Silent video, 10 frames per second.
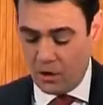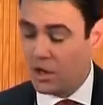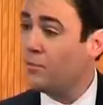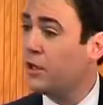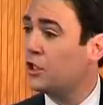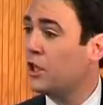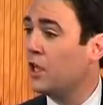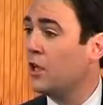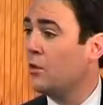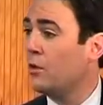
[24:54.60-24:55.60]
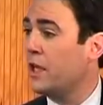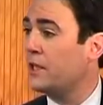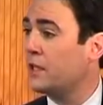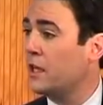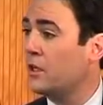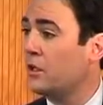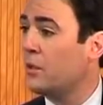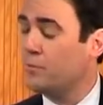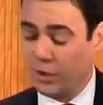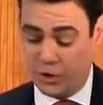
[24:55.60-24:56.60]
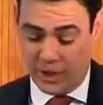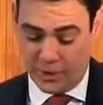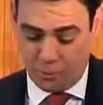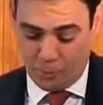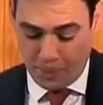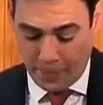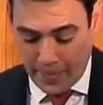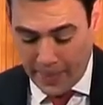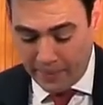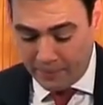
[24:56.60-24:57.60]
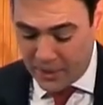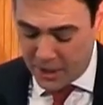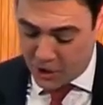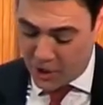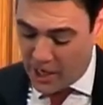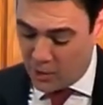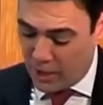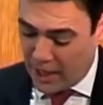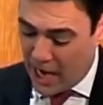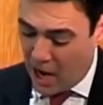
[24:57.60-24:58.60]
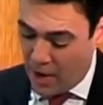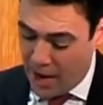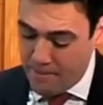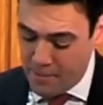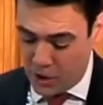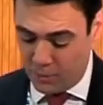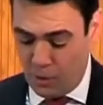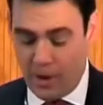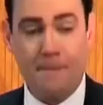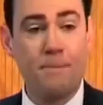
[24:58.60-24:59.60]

on commissioning with a single budget. This change would allow a much more